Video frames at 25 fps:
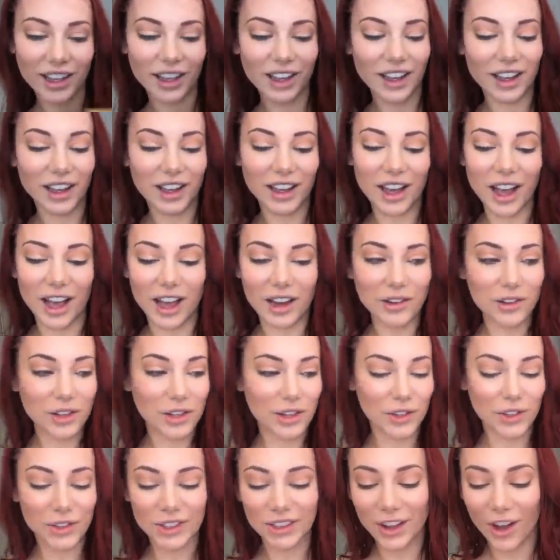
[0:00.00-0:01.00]
I don't use
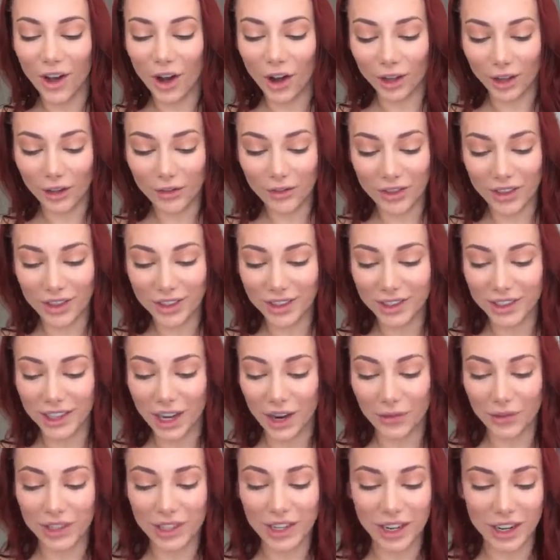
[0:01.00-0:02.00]
all of this stuff in
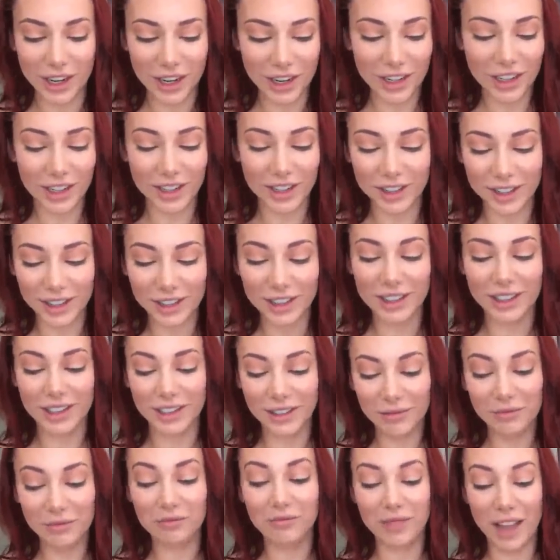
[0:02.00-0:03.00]
here because
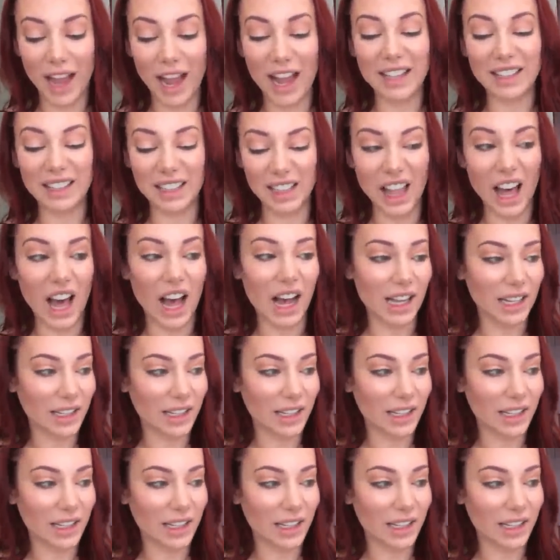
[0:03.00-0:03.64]
it's a lot.